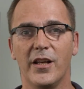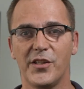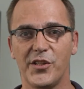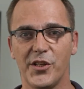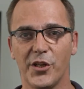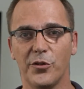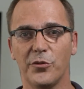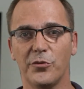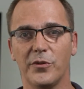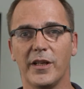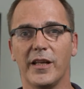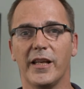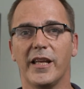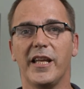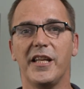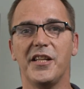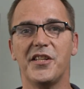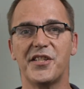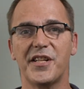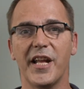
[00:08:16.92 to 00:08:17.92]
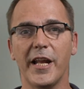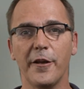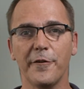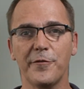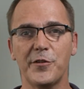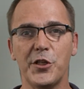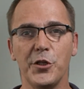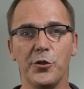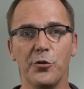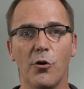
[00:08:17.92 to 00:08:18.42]
So instead of
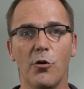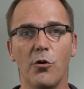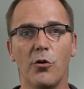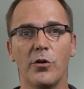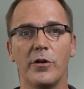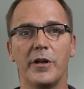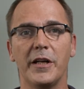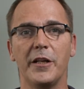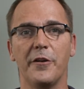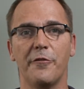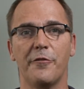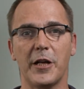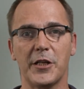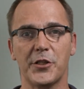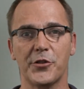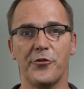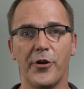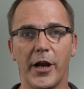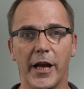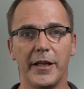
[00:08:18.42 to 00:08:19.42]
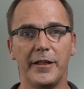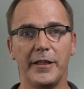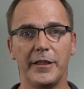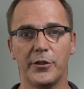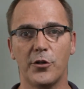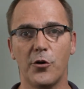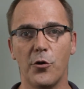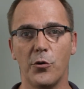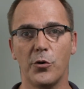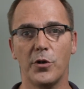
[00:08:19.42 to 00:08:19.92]
2 already frustrated
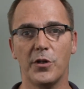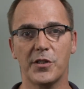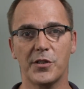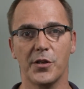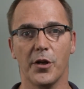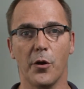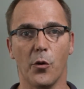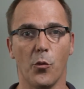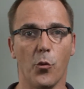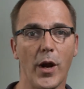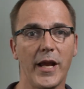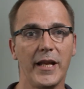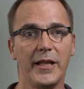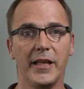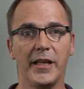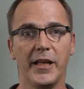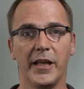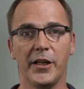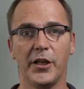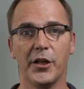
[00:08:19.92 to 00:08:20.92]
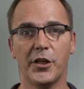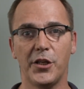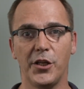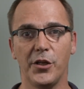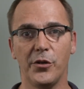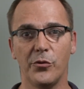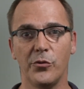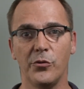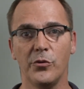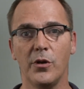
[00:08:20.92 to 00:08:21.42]
callers waiting in the
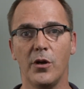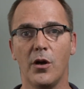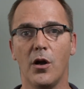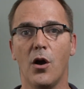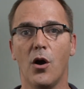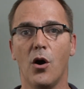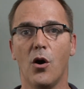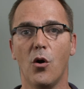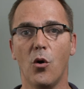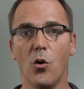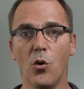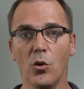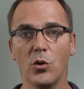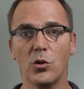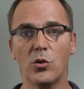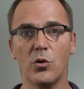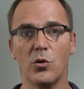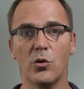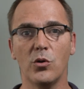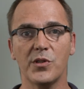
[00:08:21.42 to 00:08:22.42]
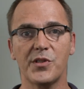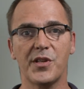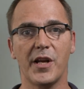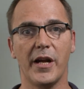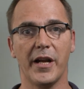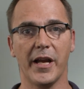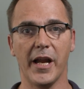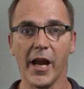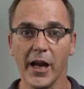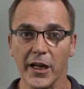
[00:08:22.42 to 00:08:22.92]
queue, all calls
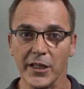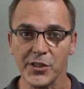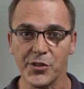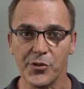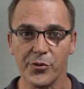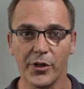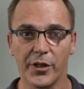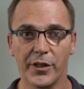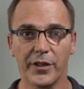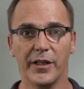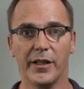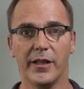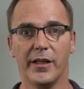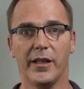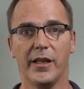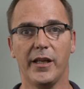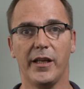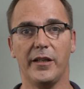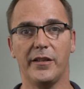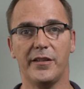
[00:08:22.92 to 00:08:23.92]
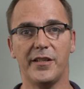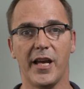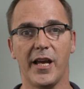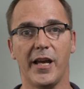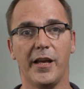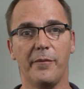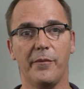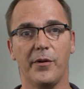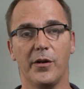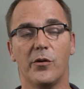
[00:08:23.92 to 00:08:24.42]
are answered in
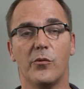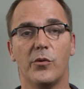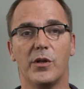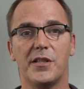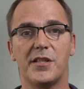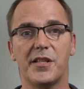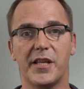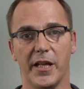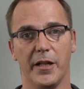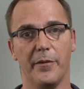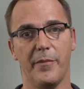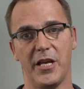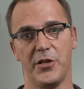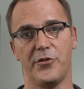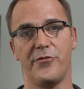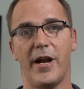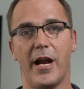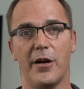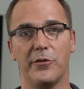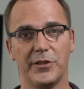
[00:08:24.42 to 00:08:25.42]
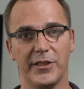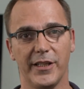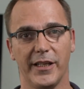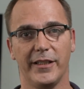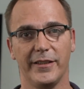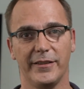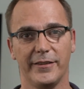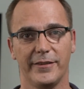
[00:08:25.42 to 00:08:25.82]
time with skill-based routing.